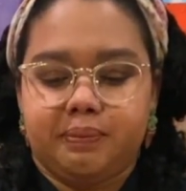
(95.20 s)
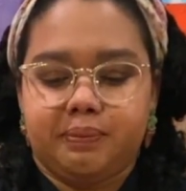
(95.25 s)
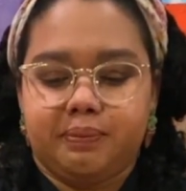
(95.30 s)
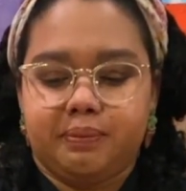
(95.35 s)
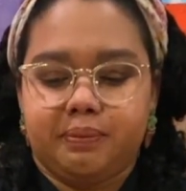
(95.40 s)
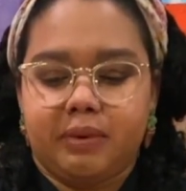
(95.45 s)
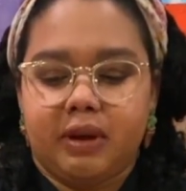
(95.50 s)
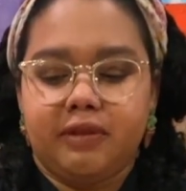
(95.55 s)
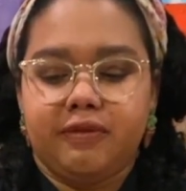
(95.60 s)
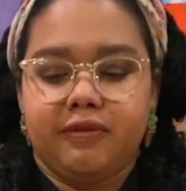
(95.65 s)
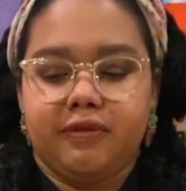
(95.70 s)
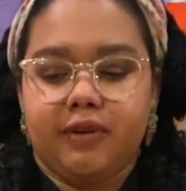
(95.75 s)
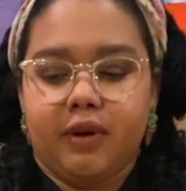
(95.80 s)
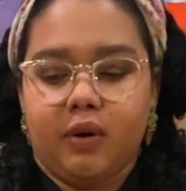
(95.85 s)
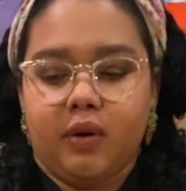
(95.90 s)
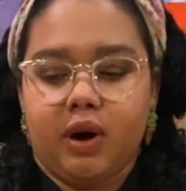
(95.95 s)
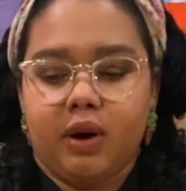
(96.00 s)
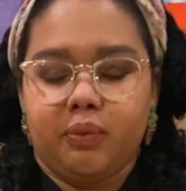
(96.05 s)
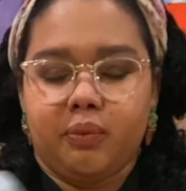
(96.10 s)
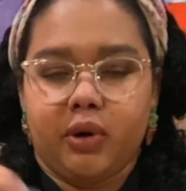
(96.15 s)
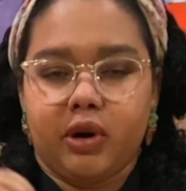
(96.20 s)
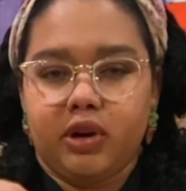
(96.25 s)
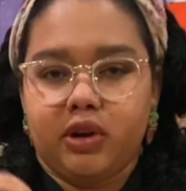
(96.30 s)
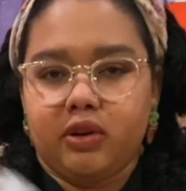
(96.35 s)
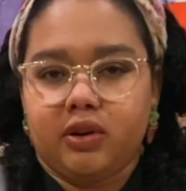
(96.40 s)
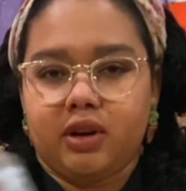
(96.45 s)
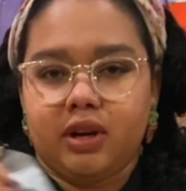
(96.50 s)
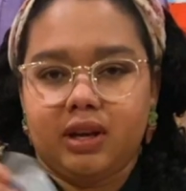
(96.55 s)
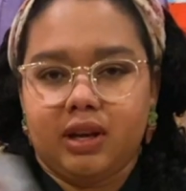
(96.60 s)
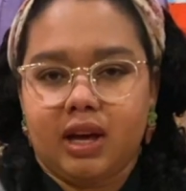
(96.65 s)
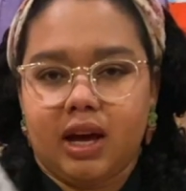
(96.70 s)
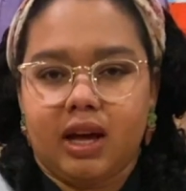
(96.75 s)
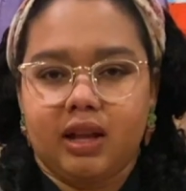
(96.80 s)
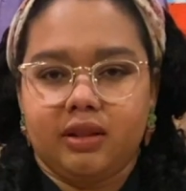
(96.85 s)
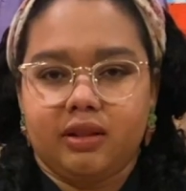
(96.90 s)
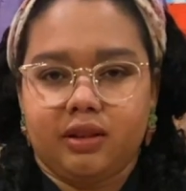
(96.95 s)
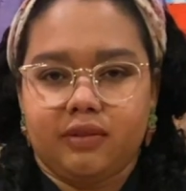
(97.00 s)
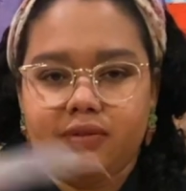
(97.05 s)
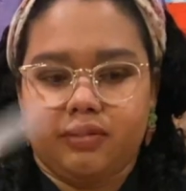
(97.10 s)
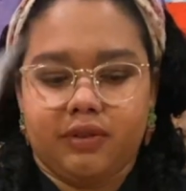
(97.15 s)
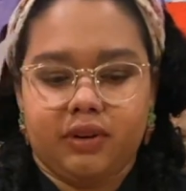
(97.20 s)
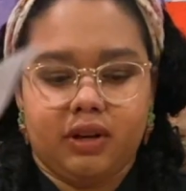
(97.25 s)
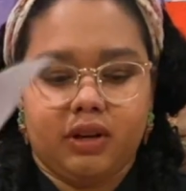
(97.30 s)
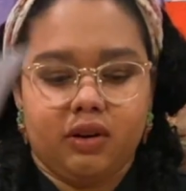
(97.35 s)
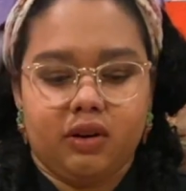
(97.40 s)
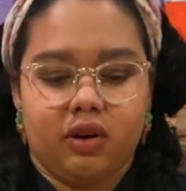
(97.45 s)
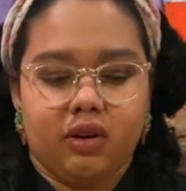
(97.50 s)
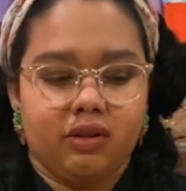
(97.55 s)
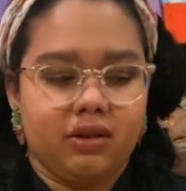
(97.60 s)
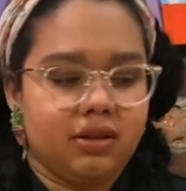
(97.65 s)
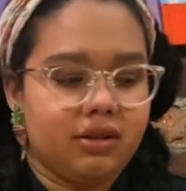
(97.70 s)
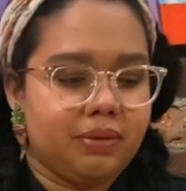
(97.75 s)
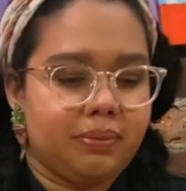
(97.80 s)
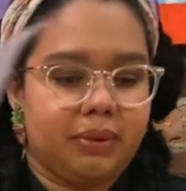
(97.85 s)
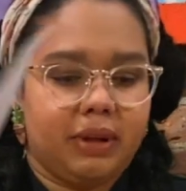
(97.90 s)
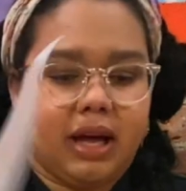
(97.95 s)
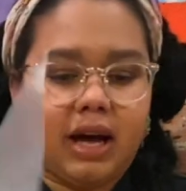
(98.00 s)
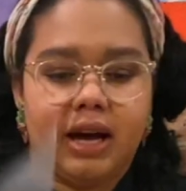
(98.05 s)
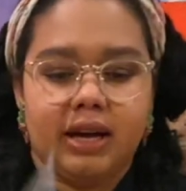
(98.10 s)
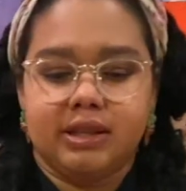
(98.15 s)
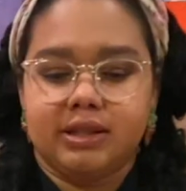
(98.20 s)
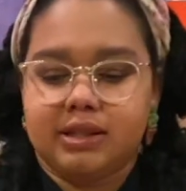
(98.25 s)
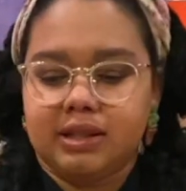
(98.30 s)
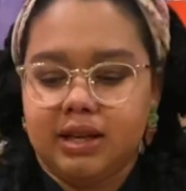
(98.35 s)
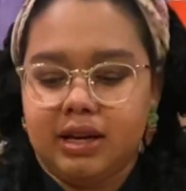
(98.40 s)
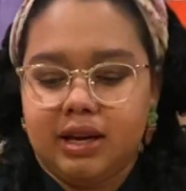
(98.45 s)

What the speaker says: info on where you can get all these supplies.